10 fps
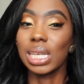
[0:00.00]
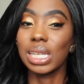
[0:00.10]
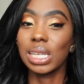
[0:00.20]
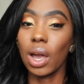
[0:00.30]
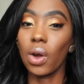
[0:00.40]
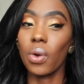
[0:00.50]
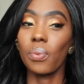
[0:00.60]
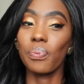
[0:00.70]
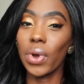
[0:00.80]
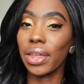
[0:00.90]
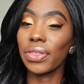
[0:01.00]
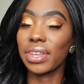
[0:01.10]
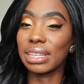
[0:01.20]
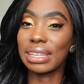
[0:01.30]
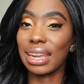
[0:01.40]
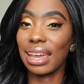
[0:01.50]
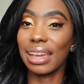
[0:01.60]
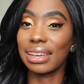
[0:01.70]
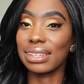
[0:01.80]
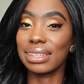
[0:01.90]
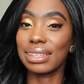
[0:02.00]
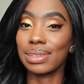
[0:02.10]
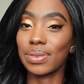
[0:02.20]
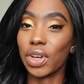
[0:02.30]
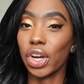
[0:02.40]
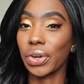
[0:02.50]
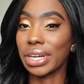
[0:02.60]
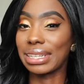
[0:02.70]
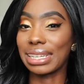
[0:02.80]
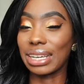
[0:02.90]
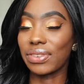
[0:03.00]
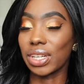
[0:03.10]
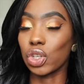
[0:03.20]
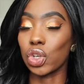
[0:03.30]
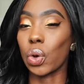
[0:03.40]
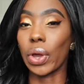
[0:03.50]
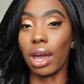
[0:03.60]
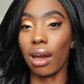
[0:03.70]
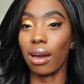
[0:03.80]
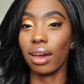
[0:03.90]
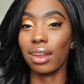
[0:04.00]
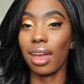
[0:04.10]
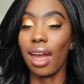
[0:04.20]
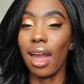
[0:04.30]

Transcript: So with today's current events going on,